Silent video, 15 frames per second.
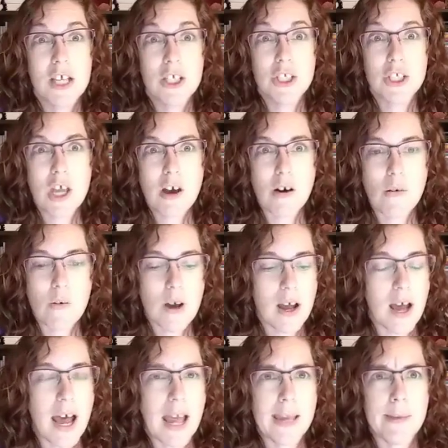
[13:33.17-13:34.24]
So
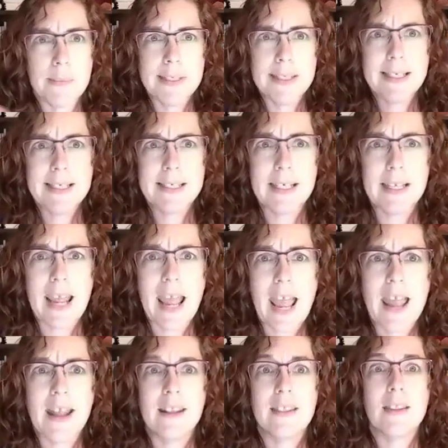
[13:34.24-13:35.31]
I am addicted,
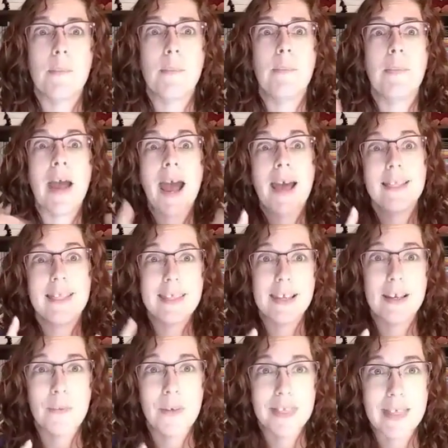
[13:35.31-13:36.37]
and the bad
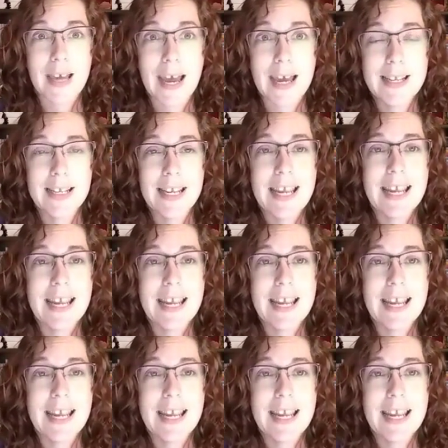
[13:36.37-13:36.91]
thing with that